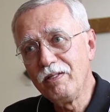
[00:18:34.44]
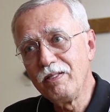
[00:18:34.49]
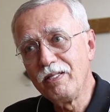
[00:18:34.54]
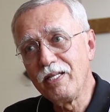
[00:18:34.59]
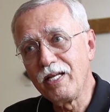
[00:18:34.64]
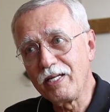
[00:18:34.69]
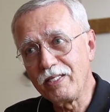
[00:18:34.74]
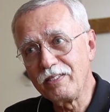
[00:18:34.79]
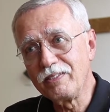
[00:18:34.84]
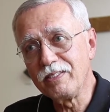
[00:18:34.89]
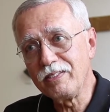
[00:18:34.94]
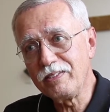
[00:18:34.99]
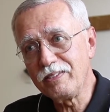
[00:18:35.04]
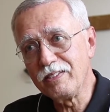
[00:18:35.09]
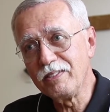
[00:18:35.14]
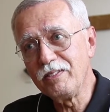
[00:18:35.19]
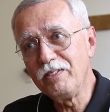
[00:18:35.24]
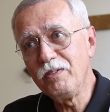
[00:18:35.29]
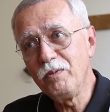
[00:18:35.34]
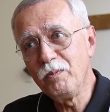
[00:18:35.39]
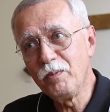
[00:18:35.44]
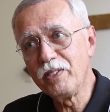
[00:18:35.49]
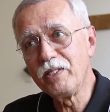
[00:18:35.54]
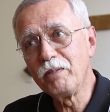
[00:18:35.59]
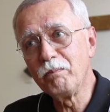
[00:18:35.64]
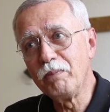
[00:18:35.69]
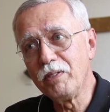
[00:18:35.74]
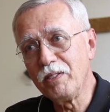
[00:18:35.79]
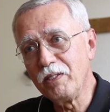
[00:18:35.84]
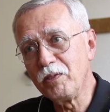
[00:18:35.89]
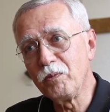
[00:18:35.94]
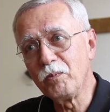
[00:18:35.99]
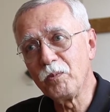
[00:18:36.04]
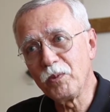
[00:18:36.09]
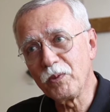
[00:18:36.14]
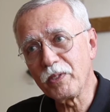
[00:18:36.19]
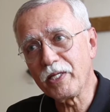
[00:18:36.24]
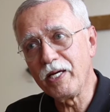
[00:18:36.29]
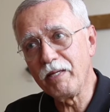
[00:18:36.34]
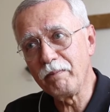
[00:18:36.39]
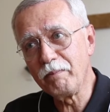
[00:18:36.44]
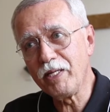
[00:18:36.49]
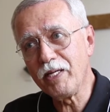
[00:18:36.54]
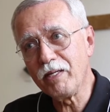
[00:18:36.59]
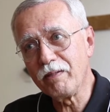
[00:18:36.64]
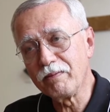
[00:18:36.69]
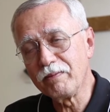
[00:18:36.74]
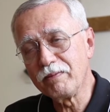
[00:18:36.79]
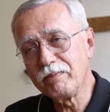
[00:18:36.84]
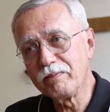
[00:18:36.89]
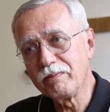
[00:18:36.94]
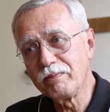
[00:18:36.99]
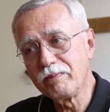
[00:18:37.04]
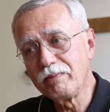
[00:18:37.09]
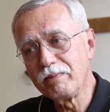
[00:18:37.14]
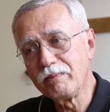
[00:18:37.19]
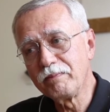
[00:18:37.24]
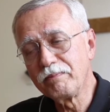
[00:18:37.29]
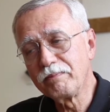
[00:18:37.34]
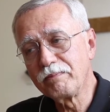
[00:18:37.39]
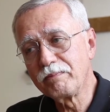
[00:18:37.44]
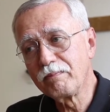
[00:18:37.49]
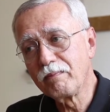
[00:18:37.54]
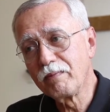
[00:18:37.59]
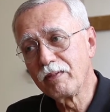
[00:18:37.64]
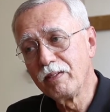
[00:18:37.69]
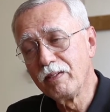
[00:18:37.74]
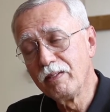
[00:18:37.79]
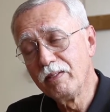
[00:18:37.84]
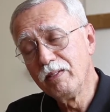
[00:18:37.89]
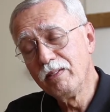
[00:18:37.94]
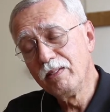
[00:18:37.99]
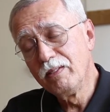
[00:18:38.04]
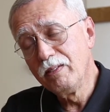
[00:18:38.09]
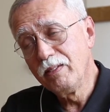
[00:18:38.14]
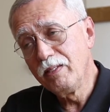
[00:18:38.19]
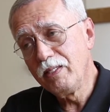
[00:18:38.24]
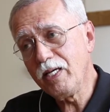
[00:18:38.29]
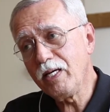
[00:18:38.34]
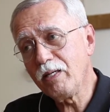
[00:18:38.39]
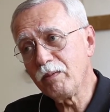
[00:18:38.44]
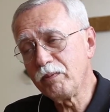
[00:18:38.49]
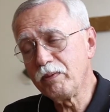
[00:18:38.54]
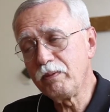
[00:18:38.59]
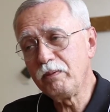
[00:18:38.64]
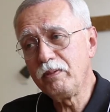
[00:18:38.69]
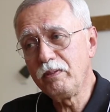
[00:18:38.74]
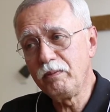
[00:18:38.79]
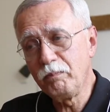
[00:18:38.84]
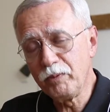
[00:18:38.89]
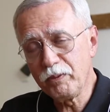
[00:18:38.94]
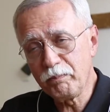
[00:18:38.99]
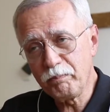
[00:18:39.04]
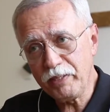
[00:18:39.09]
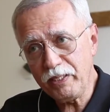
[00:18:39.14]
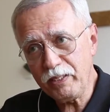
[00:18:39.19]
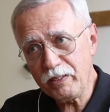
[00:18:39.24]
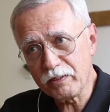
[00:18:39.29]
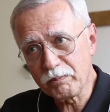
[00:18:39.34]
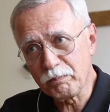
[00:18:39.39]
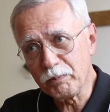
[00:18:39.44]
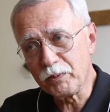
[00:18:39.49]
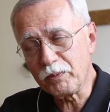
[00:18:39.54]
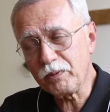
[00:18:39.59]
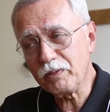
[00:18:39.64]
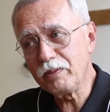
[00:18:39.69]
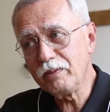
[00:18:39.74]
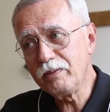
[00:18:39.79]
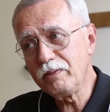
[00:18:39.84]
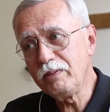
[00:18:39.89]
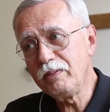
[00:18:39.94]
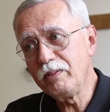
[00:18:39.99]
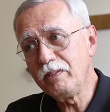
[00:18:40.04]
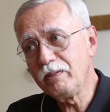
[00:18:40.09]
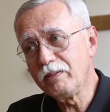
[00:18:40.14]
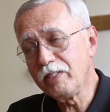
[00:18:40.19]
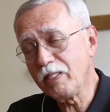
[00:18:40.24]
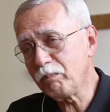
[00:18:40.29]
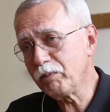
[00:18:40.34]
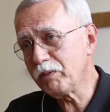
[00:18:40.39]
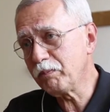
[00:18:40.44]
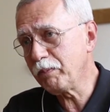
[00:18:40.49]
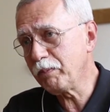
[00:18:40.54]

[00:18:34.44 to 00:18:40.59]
that existed when the Berlin Wall came down. Now, with Peter's book, that was